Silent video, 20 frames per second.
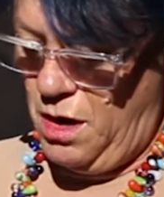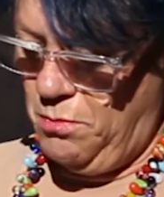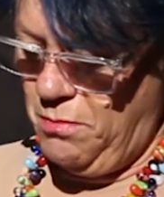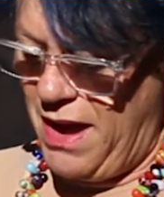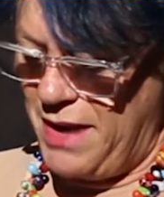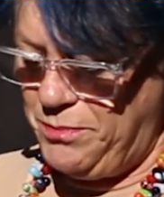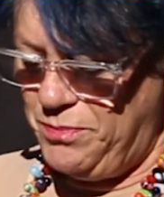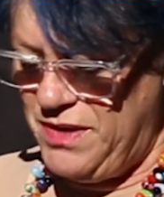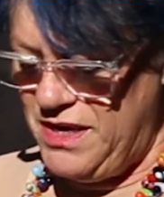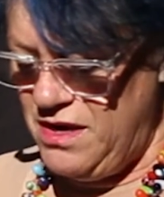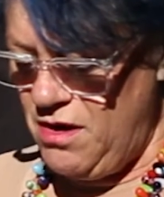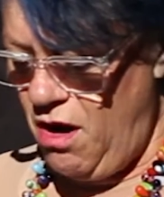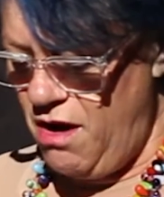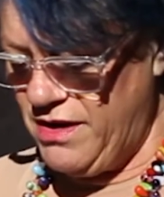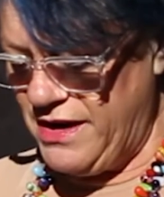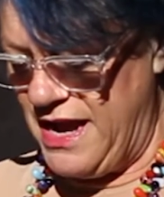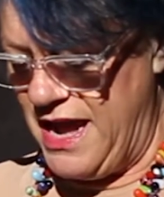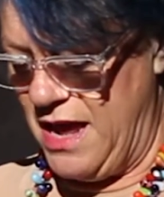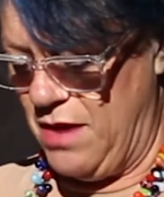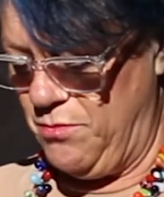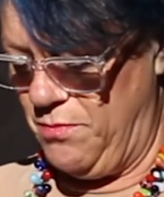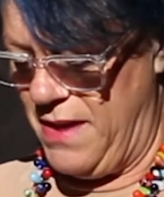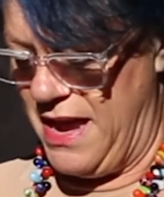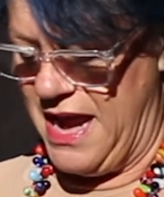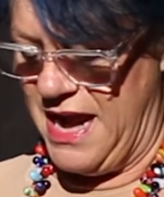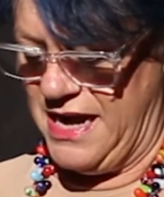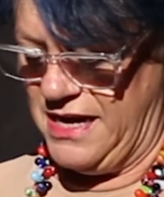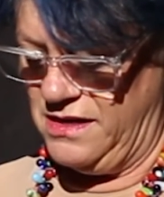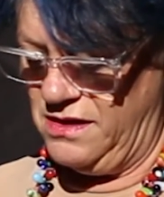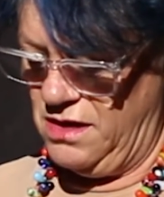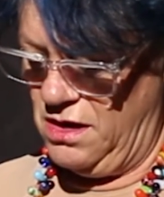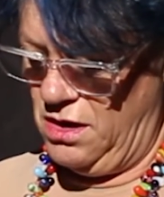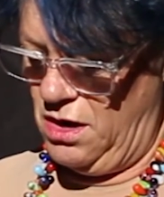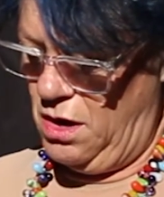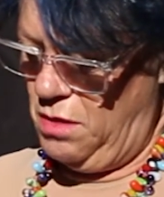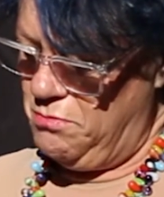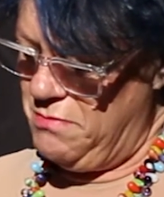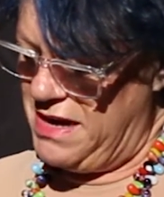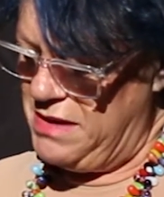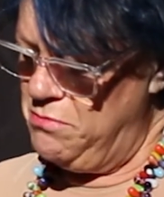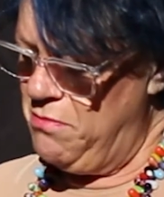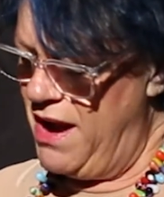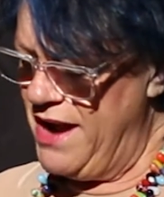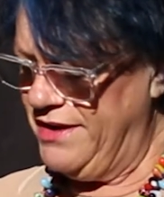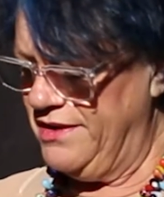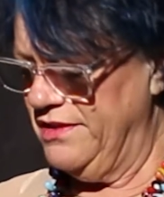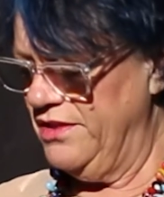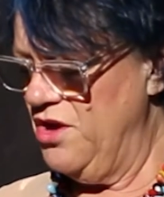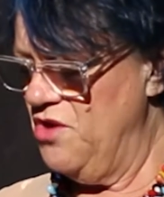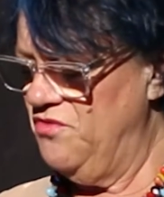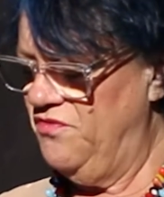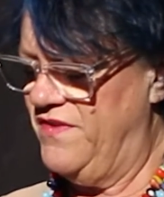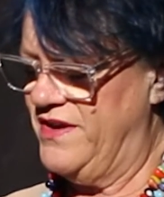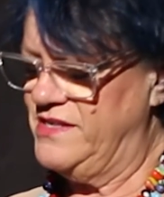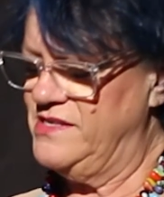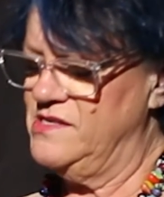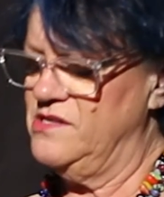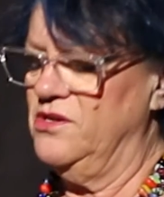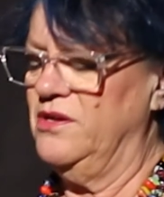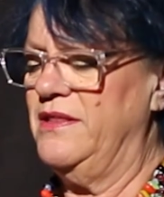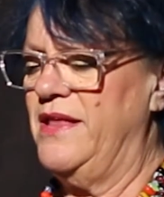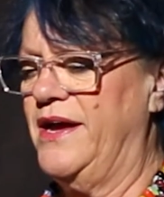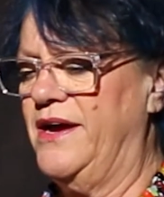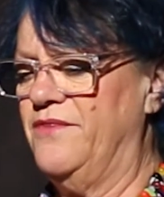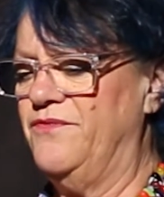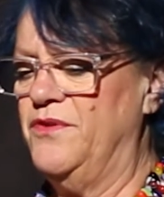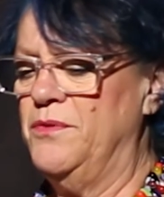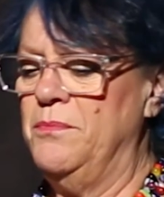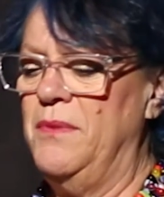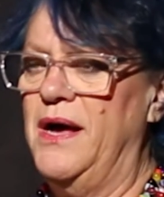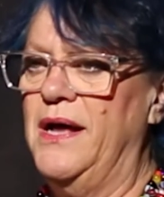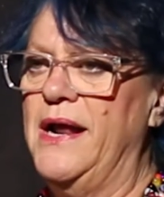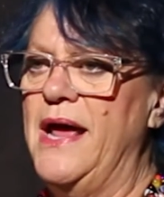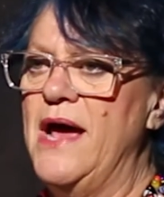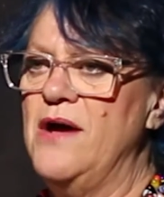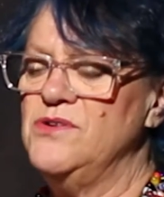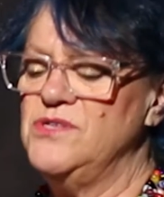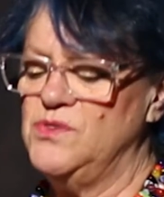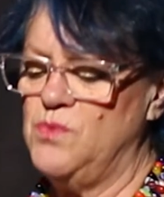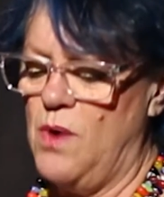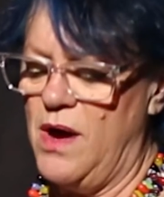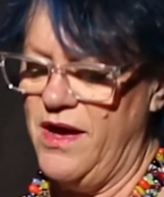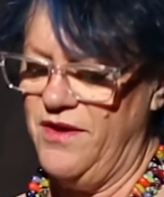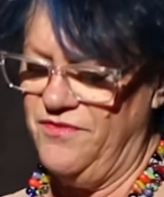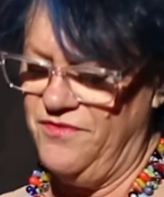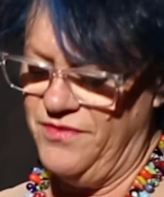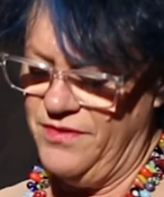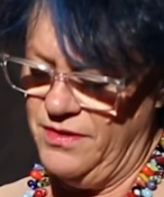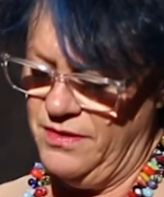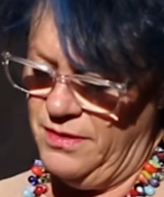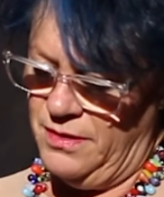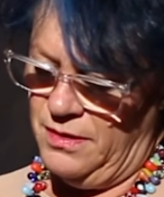My PR campaign made Michael Ovitz look like a Vermont housewife,